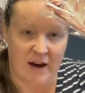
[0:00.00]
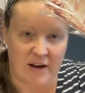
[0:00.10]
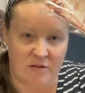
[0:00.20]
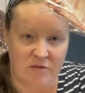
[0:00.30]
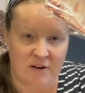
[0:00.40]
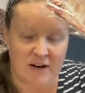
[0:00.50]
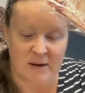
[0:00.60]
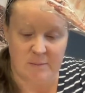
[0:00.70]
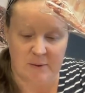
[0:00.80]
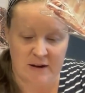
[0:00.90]
and a
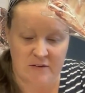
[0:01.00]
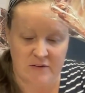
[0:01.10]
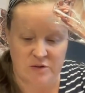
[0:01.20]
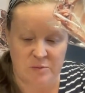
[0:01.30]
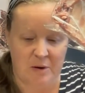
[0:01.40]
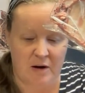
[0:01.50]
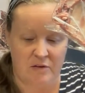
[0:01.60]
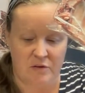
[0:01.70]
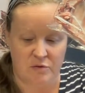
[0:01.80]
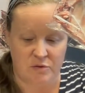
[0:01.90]
really beneficial part
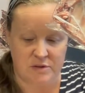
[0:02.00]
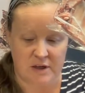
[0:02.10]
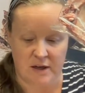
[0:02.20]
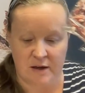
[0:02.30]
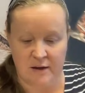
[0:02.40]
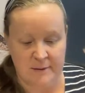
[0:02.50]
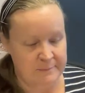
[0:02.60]
of a raw diet.